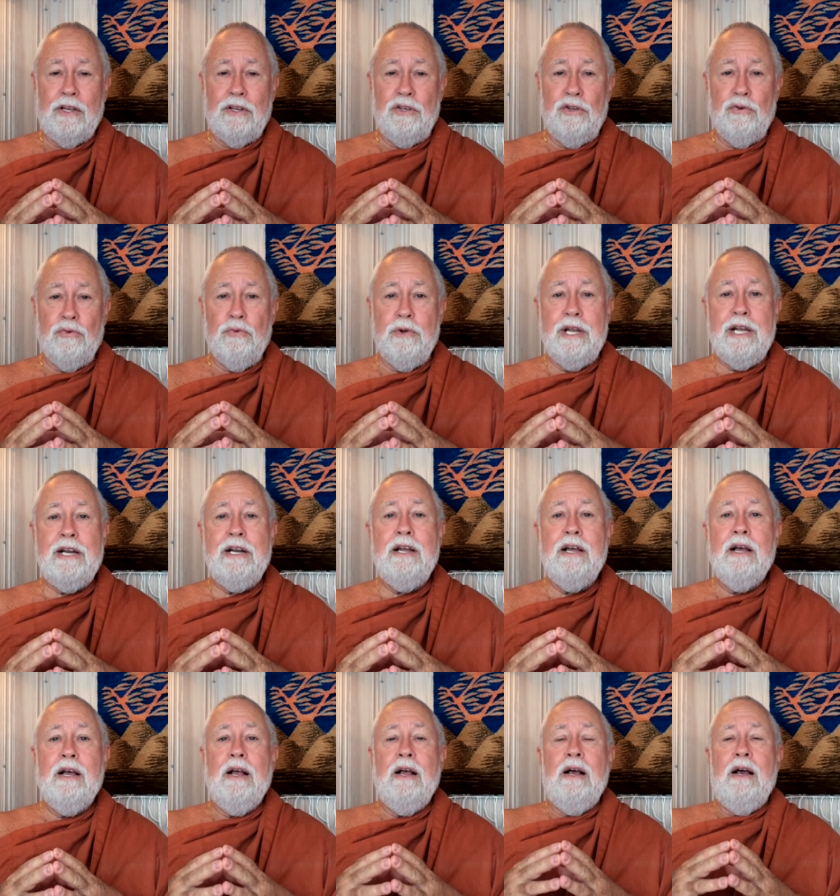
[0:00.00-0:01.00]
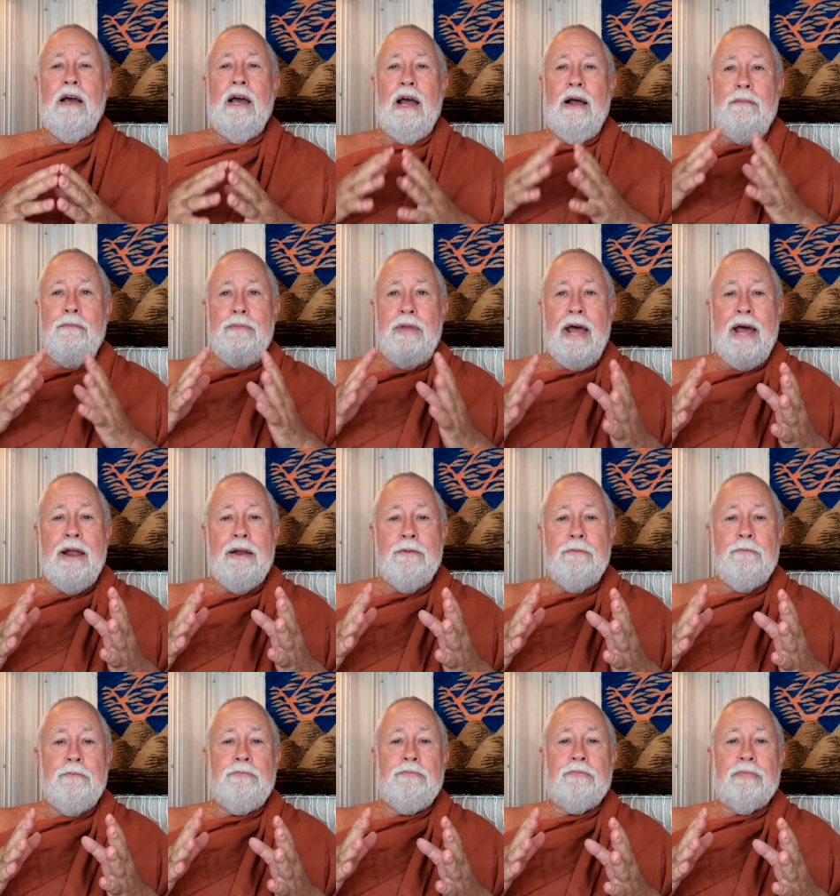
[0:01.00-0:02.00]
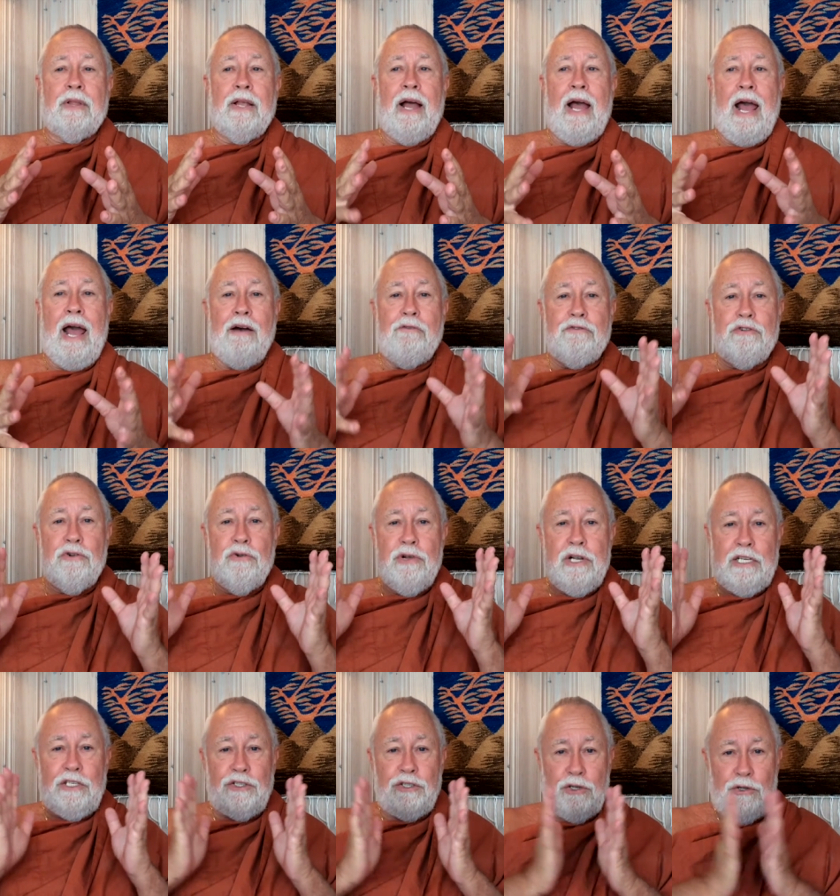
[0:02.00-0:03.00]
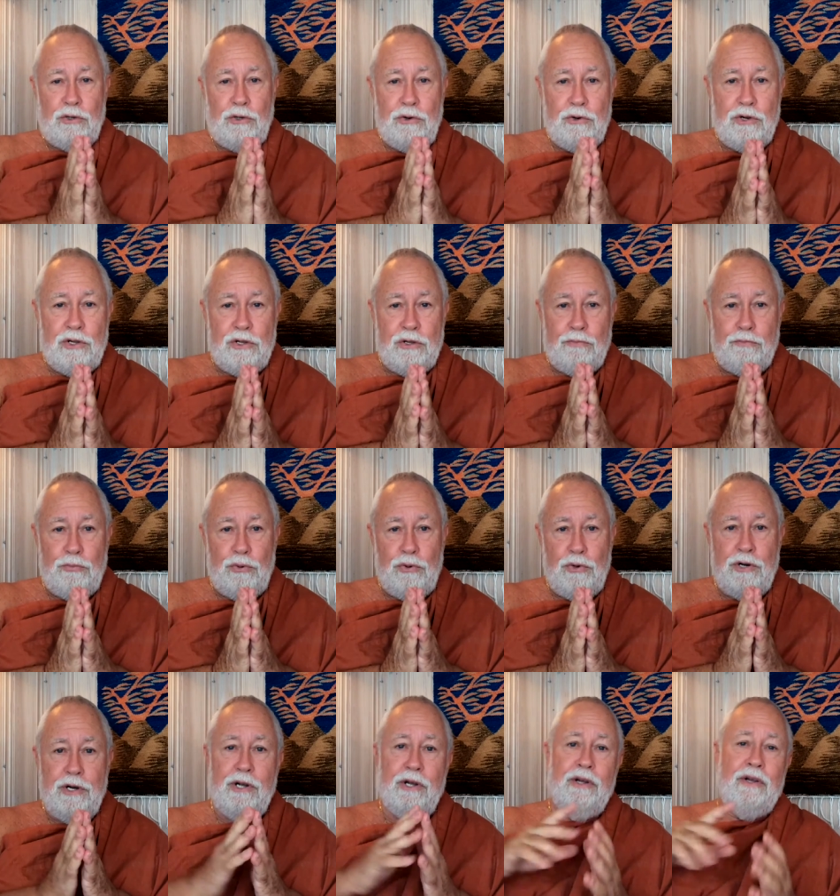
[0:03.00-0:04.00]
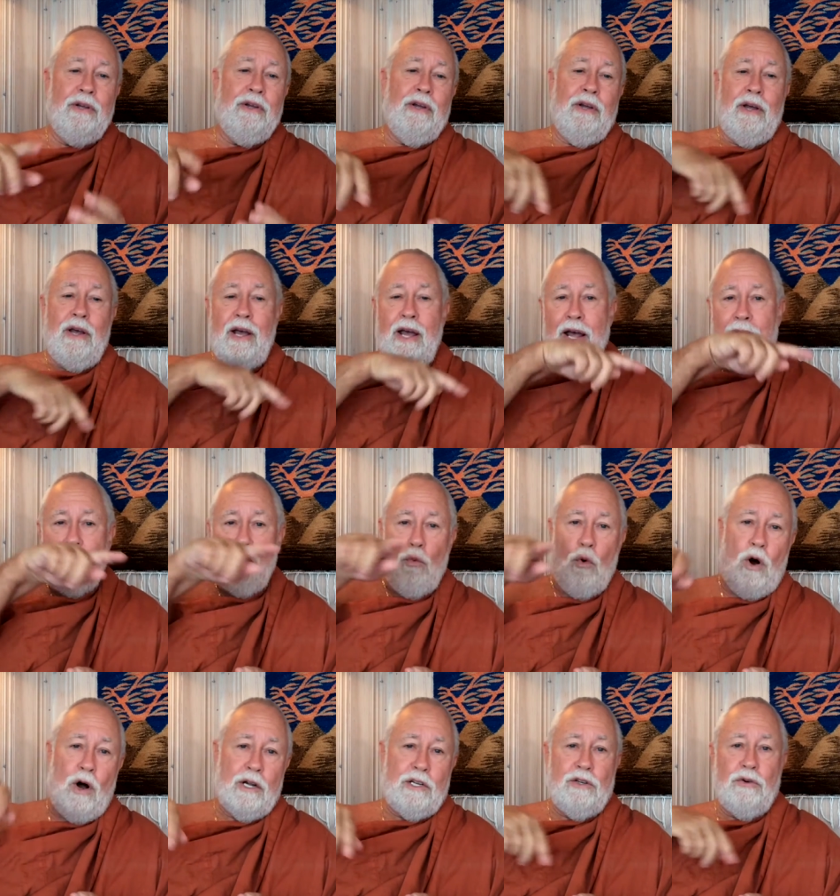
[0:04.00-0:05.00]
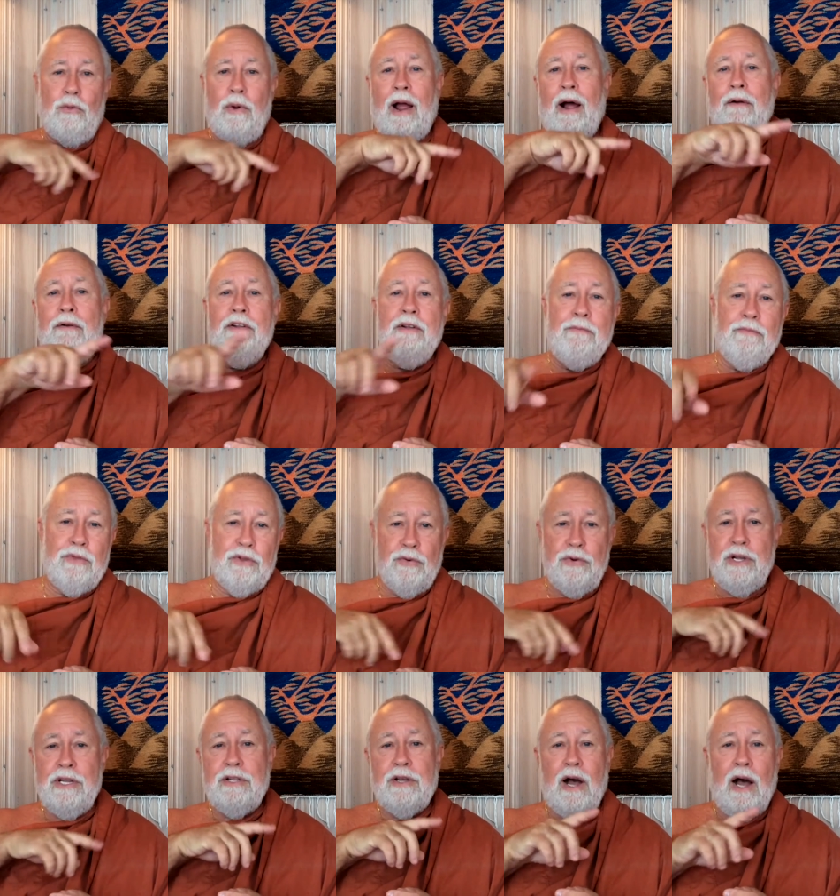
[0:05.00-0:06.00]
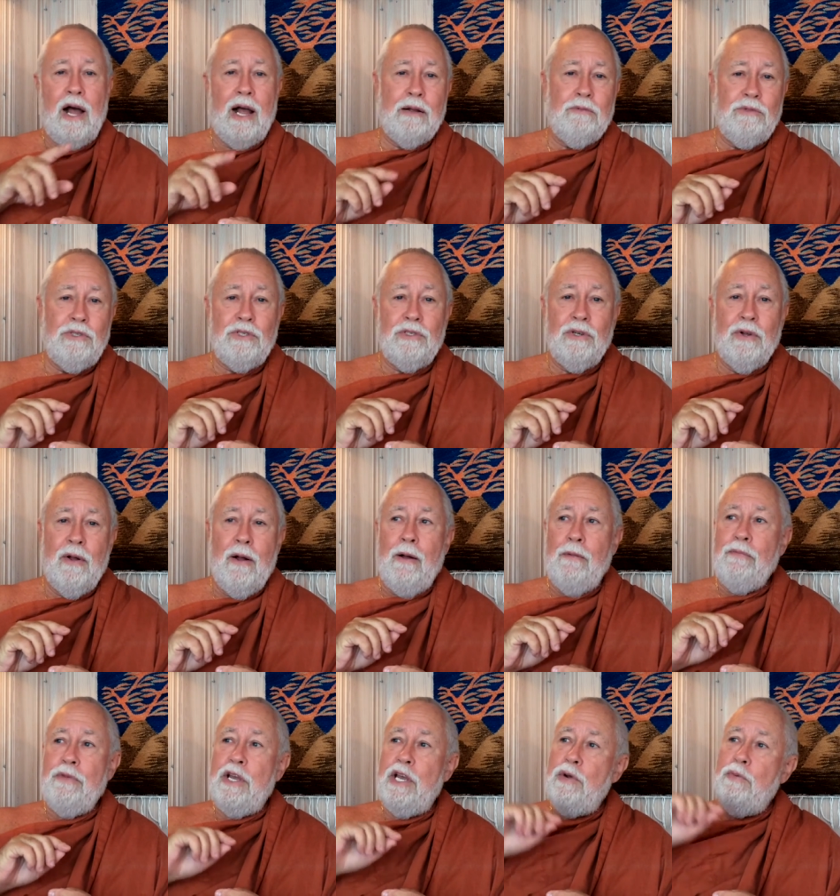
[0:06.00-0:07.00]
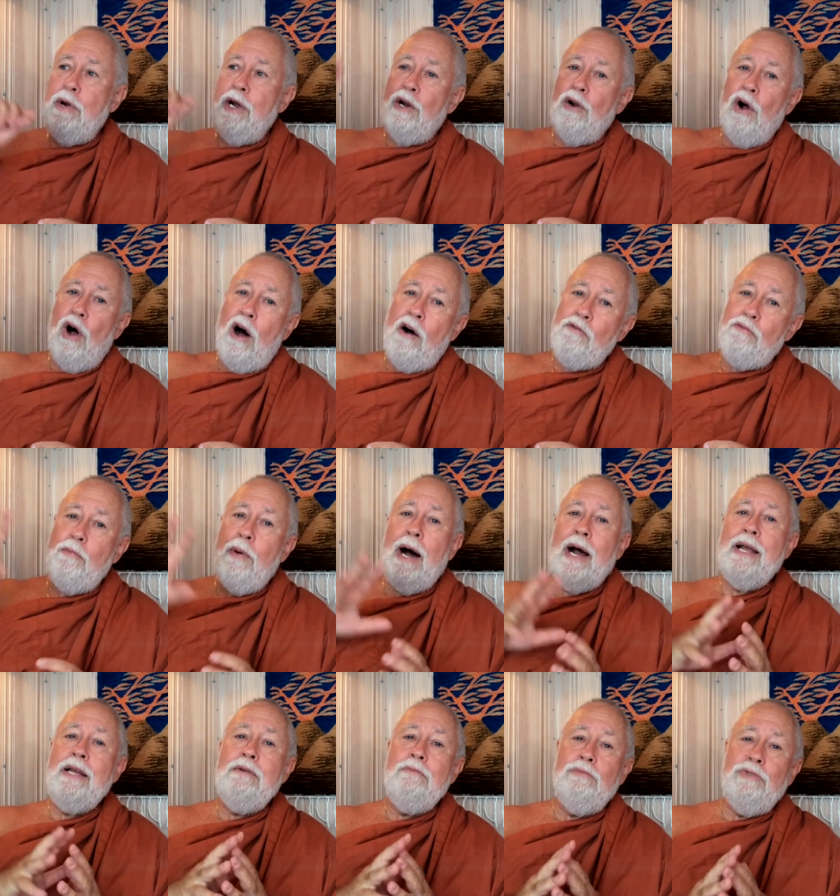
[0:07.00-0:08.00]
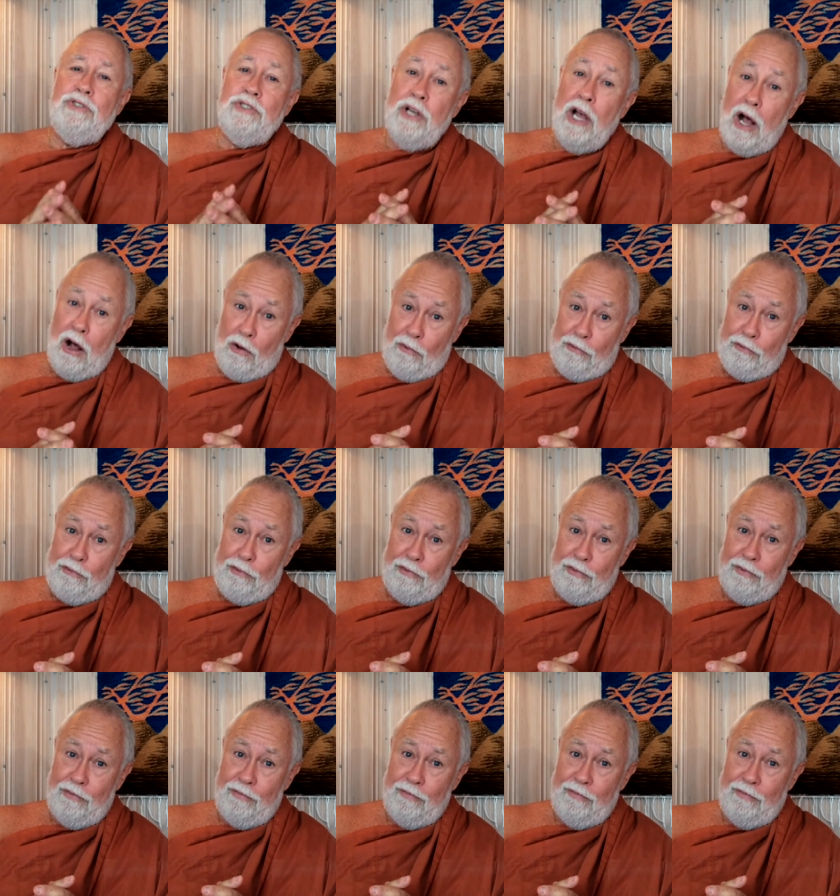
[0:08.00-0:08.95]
you read, and then after he saluted the Buddha and walked around him three times, he went off by himself